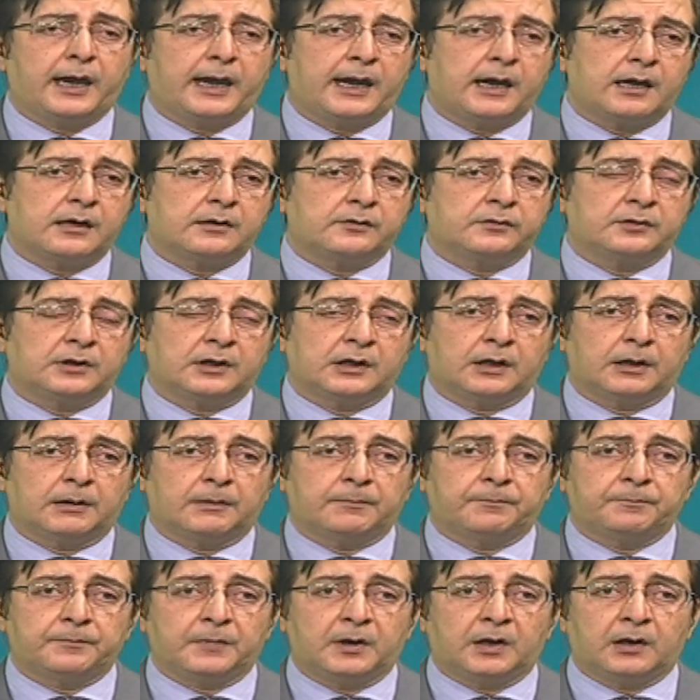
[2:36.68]
and
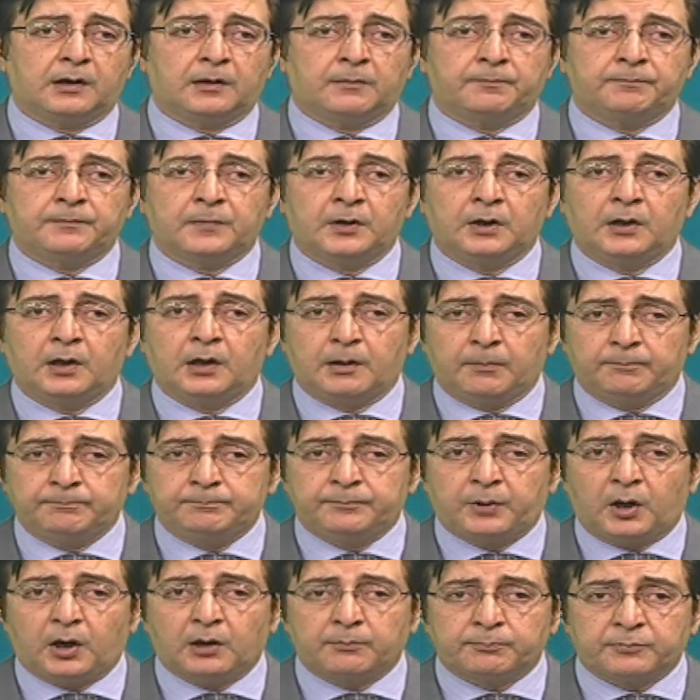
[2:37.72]

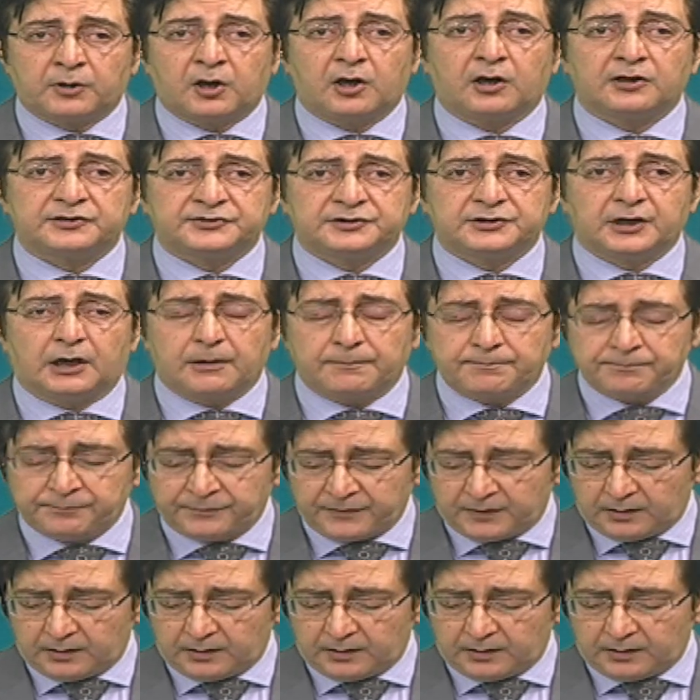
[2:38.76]
Bob Costa.